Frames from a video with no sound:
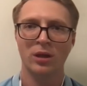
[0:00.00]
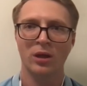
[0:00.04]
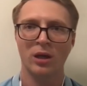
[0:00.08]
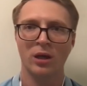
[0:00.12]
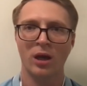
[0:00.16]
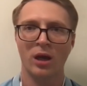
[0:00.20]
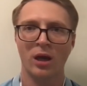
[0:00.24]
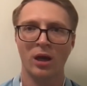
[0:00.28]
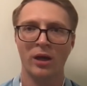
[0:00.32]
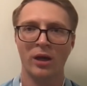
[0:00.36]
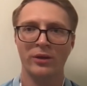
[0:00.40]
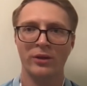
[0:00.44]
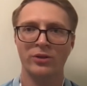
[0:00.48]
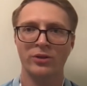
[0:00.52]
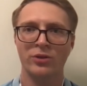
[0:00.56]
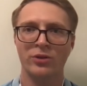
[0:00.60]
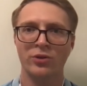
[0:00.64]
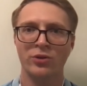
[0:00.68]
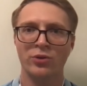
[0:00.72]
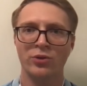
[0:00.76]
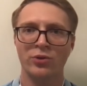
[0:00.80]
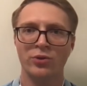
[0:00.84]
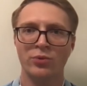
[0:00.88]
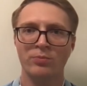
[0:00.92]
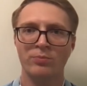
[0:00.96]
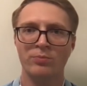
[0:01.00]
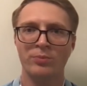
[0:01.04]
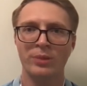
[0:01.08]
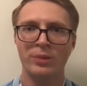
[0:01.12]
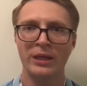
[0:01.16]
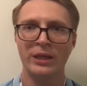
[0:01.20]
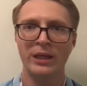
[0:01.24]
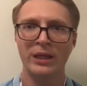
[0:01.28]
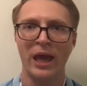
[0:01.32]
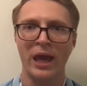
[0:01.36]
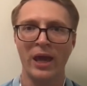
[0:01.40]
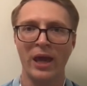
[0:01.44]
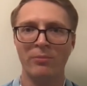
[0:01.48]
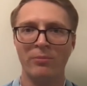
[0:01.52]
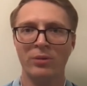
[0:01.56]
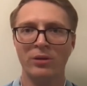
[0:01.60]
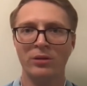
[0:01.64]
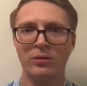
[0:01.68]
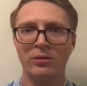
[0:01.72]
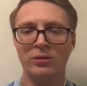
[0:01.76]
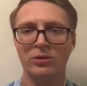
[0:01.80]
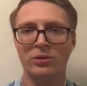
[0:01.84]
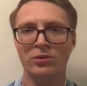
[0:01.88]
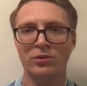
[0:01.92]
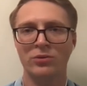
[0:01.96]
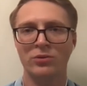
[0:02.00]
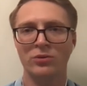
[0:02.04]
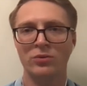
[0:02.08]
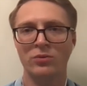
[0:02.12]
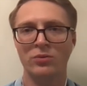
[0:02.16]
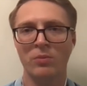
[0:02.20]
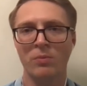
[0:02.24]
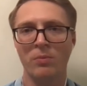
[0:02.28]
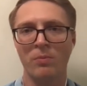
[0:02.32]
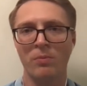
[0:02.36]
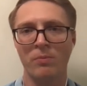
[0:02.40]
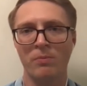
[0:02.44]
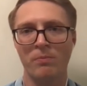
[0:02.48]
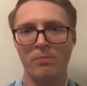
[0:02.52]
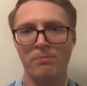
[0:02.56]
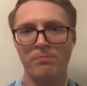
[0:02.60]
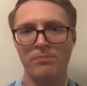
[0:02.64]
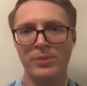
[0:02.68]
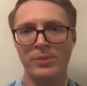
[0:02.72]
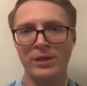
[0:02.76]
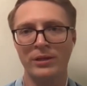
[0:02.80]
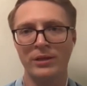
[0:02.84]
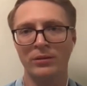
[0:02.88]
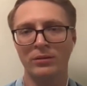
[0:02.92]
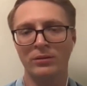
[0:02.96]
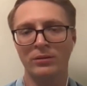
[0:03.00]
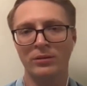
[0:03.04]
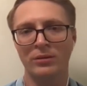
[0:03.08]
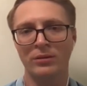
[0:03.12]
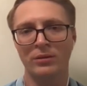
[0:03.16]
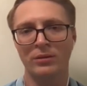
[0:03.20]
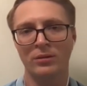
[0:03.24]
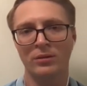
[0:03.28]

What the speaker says: and to be able to build